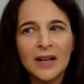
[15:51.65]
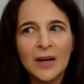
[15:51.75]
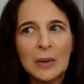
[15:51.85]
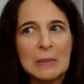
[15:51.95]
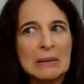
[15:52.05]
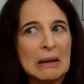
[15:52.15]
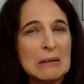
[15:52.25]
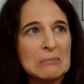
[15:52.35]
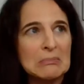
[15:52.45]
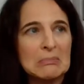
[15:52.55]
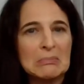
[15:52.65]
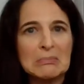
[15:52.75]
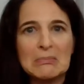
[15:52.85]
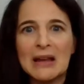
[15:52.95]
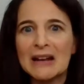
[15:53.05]
I would have been like,
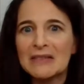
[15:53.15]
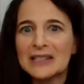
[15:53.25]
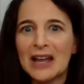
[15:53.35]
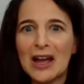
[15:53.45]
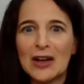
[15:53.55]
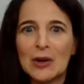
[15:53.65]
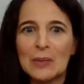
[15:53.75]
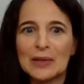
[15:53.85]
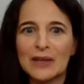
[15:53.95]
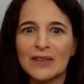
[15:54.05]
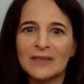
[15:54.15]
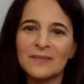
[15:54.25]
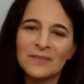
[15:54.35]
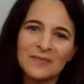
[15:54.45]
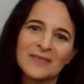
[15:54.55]
man in the sky, I don't believe in.